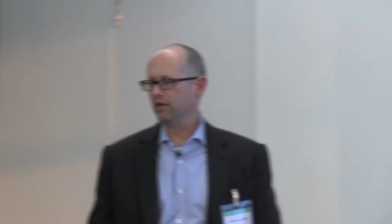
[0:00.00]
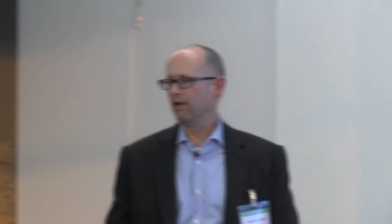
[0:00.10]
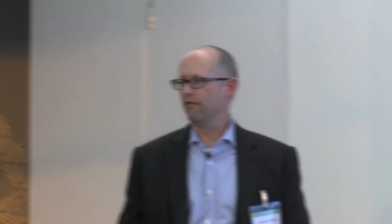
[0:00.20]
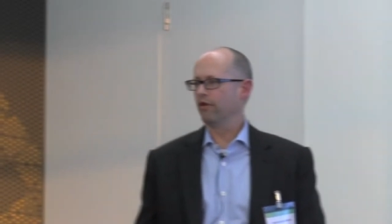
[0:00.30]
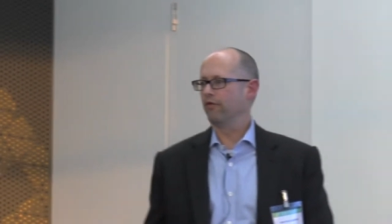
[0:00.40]
really
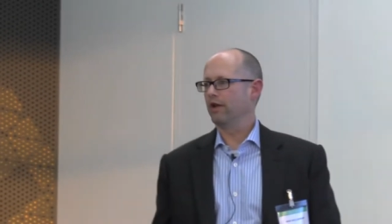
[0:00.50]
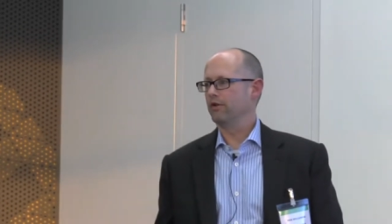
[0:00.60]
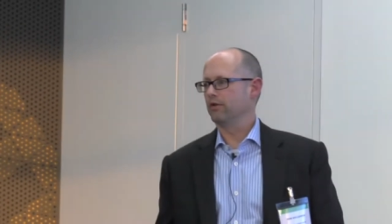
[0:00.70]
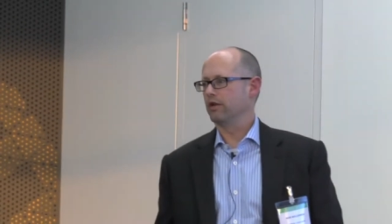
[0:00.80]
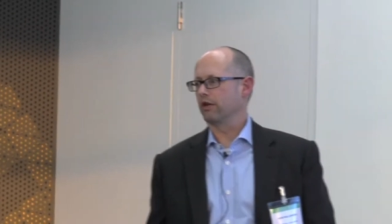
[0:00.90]
love their
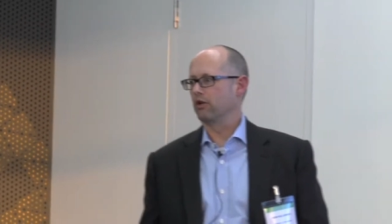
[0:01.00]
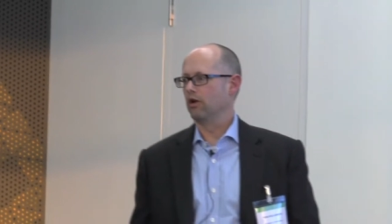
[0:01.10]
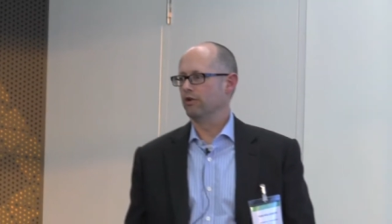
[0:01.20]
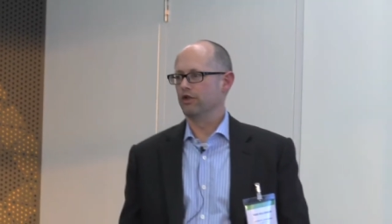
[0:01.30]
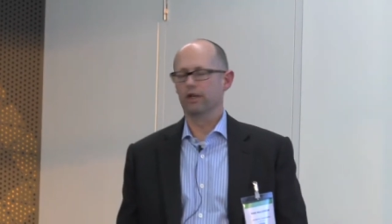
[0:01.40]
vendor
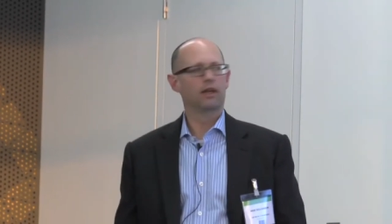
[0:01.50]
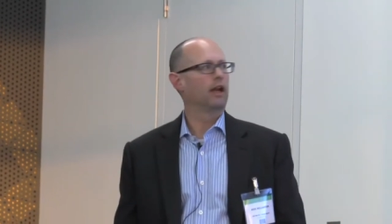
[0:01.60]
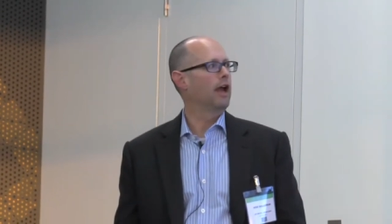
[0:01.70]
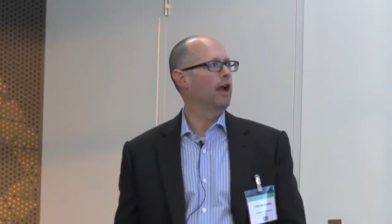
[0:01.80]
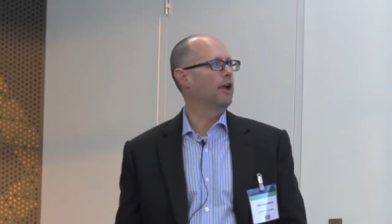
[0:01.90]
technology.
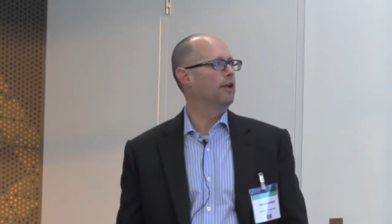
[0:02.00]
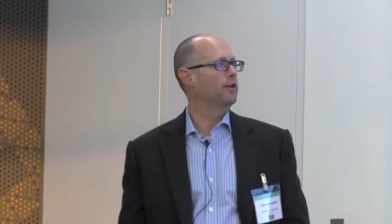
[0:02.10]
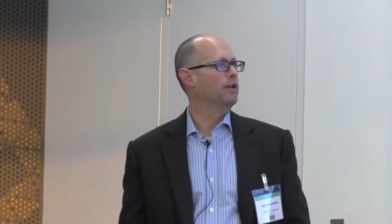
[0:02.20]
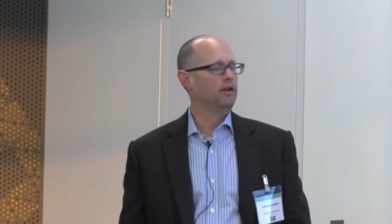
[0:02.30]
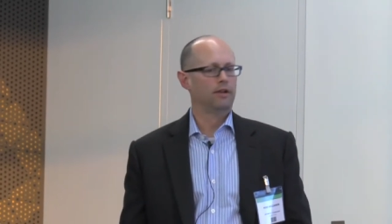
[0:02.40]

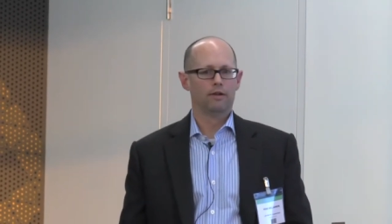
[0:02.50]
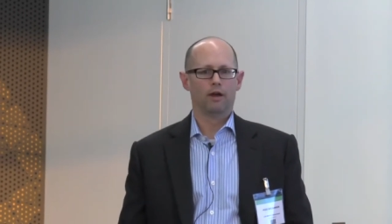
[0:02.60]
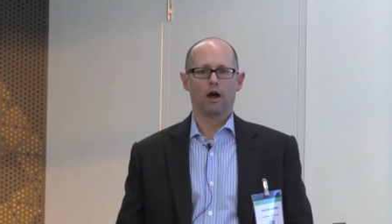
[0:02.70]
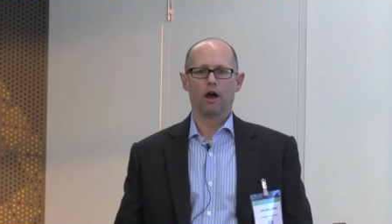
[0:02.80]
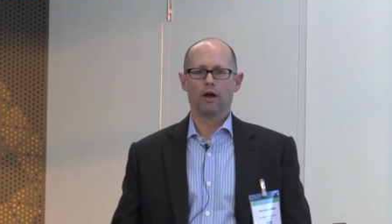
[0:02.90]
And
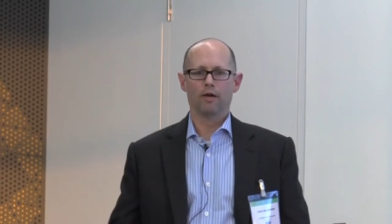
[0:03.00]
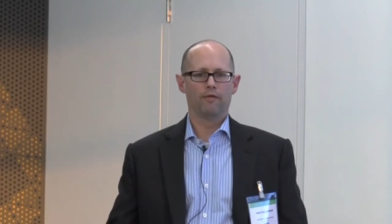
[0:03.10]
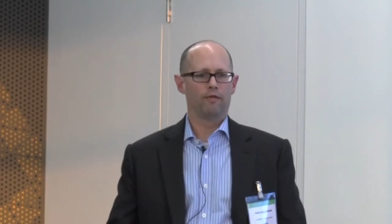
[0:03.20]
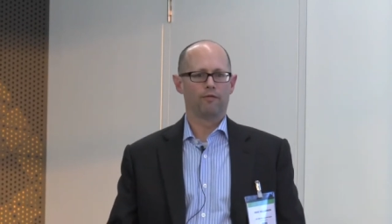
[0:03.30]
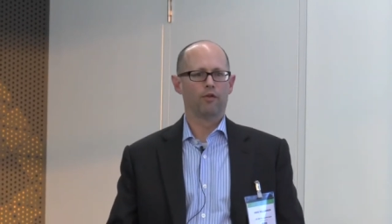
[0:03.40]
uh,
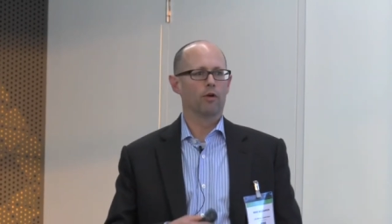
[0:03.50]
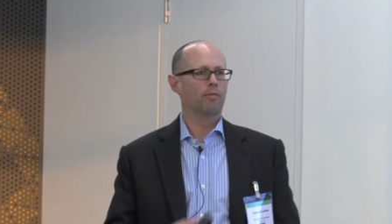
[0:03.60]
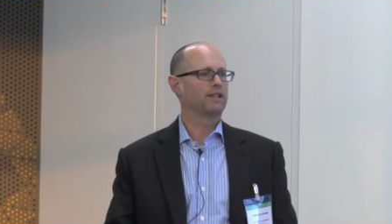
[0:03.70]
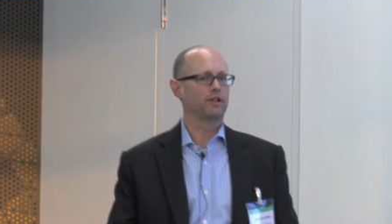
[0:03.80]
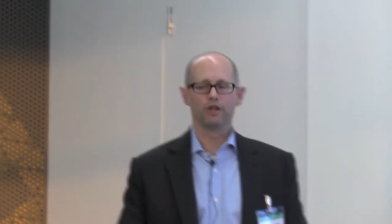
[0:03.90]
for
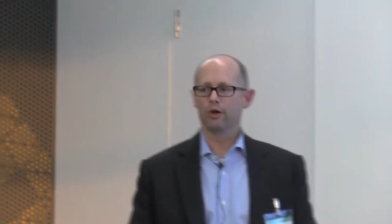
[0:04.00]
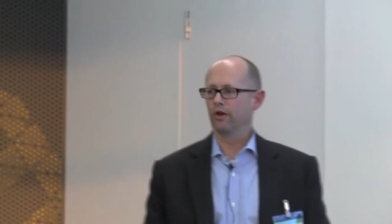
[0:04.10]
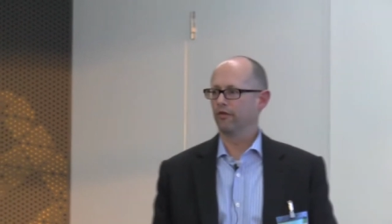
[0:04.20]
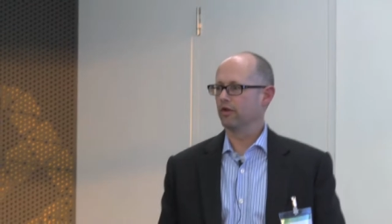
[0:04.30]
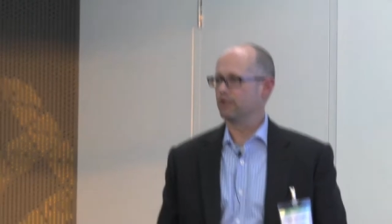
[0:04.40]
message
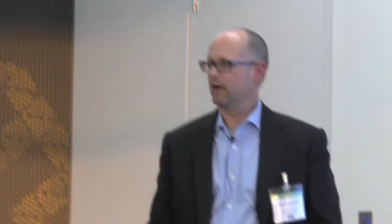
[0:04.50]
queuing, for